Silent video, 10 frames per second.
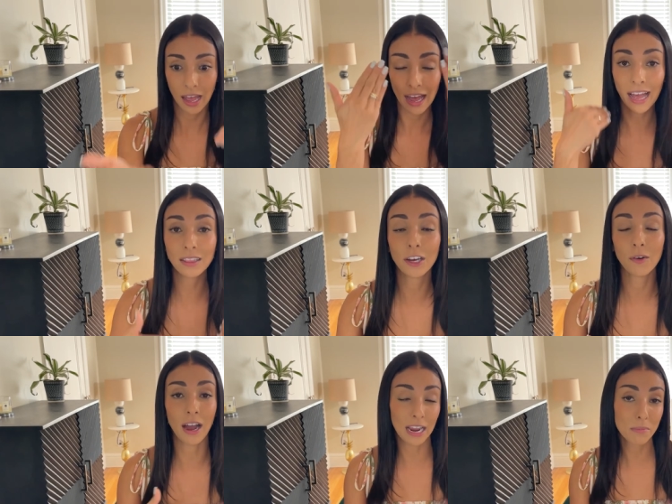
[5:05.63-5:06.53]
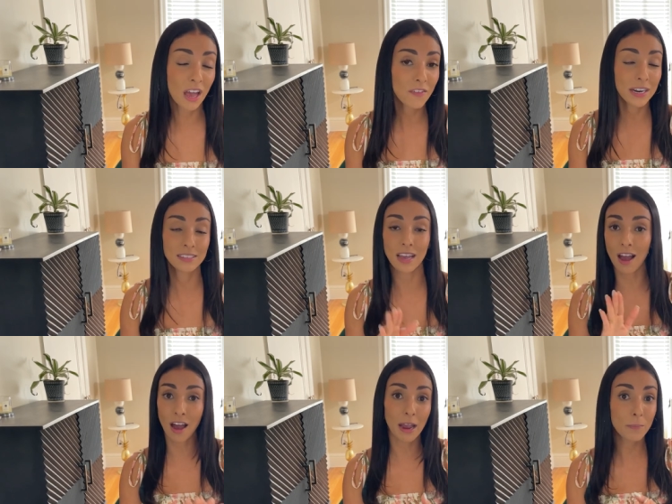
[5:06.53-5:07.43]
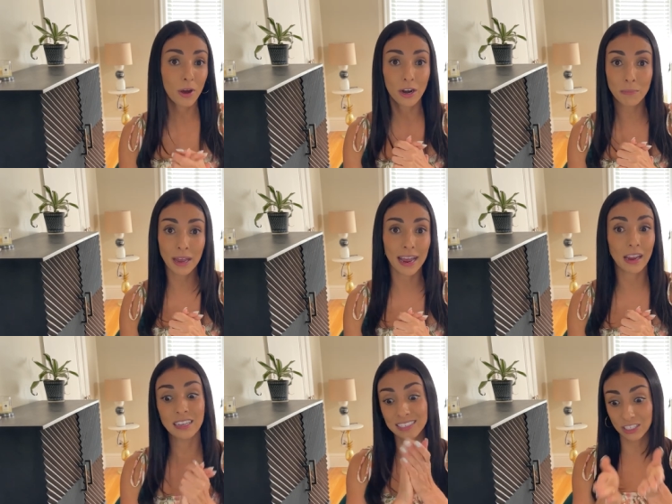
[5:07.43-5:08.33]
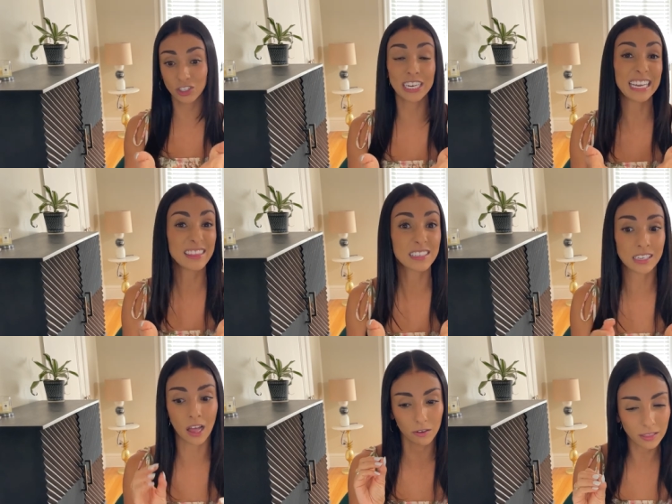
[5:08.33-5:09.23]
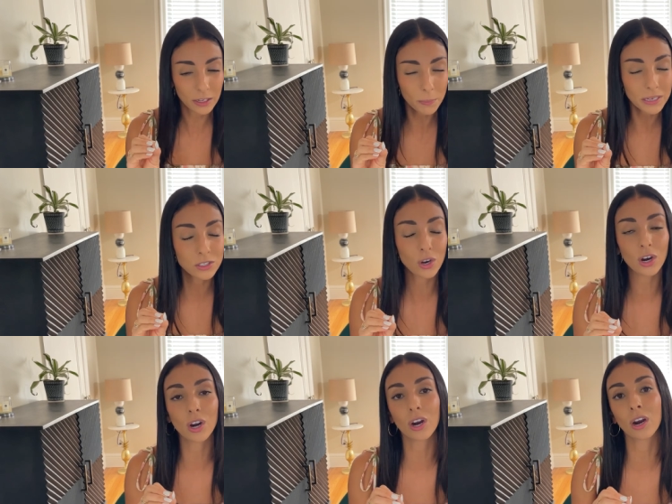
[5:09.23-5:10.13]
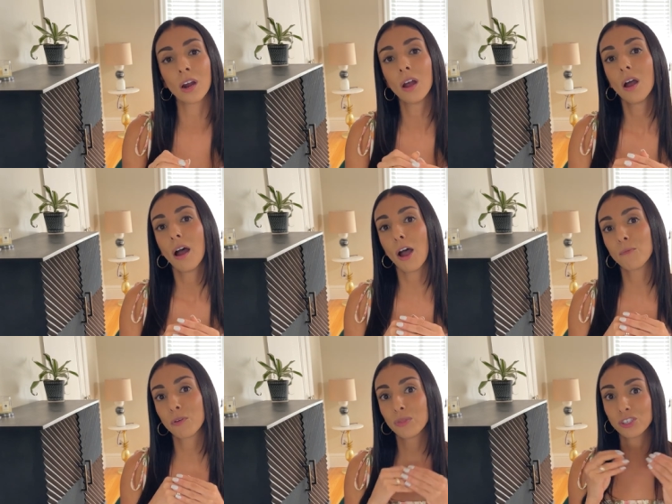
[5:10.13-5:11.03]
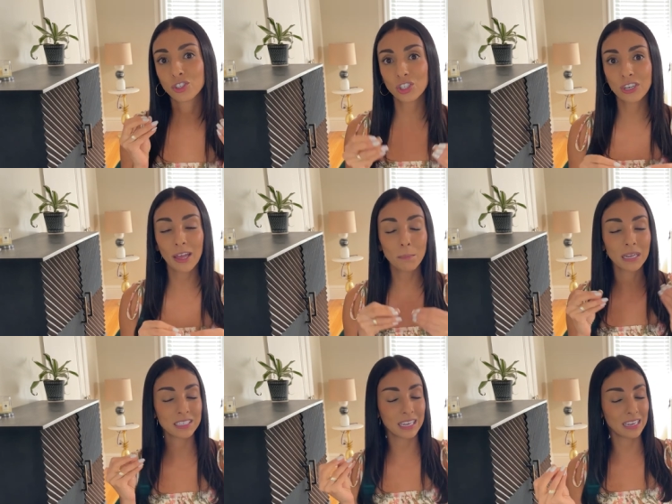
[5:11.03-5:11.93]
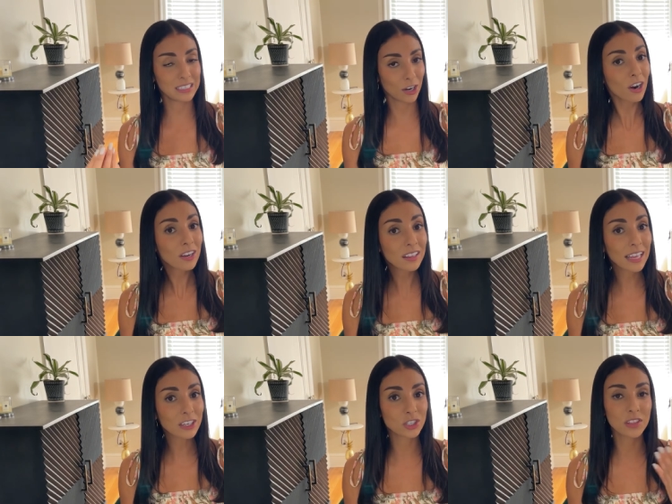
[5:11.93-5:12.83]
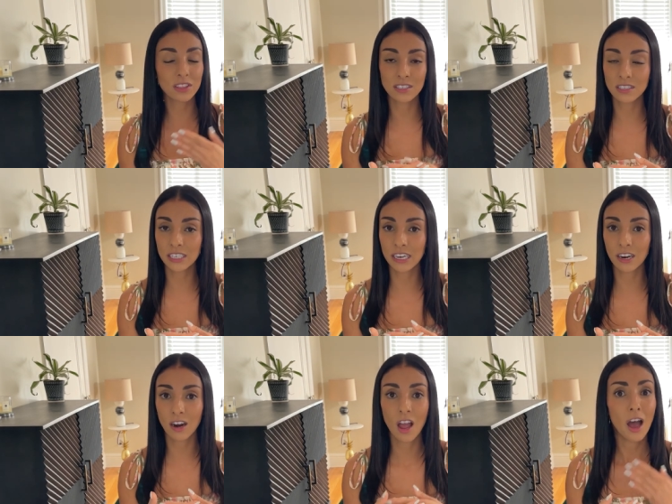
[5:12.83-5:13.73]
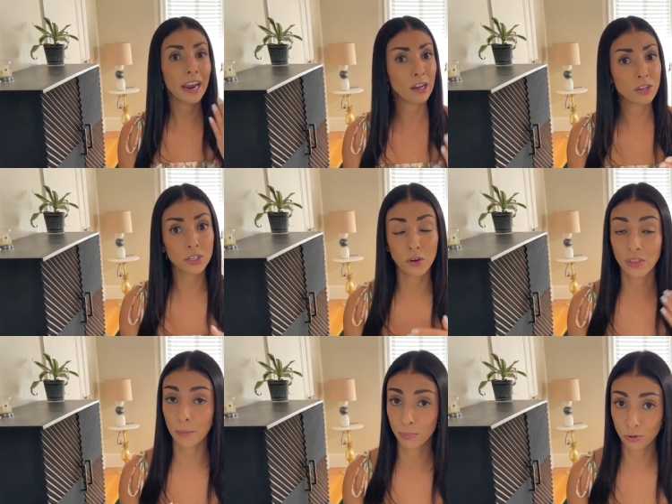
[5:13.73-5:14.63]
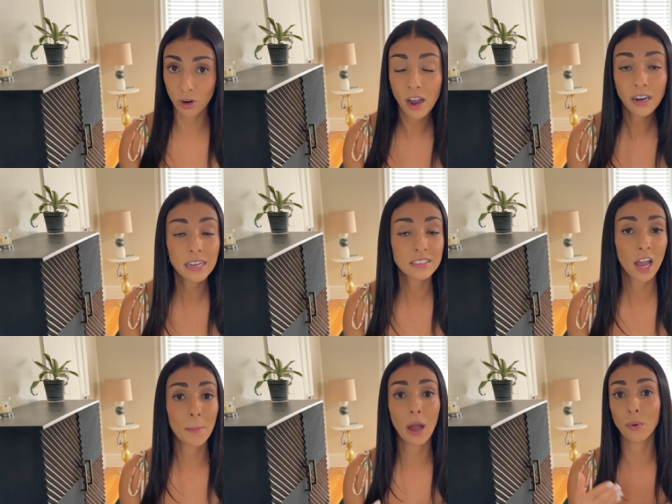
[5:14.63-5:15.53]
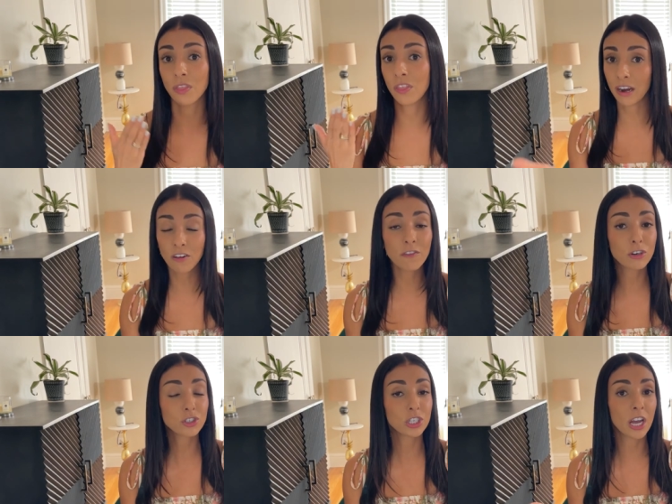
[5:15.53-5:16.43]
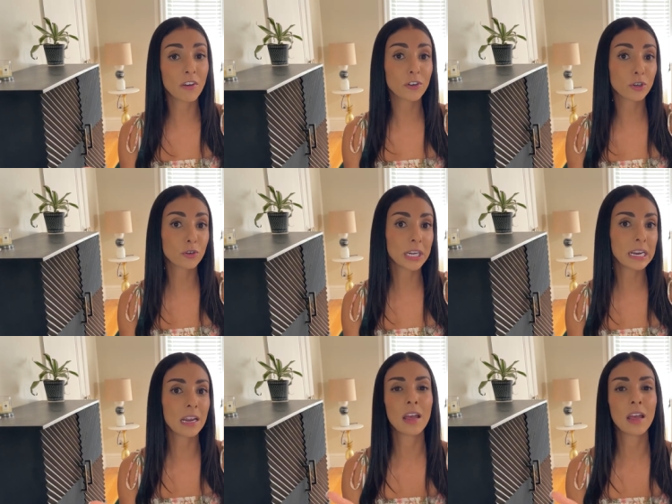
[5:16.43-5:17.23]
Hello, I am Evidence. I bought a bag essentially in this color, a little bit darker um, from the Chanel Métier d'Art collection this year. I also know that Prada has come out with their version of a green.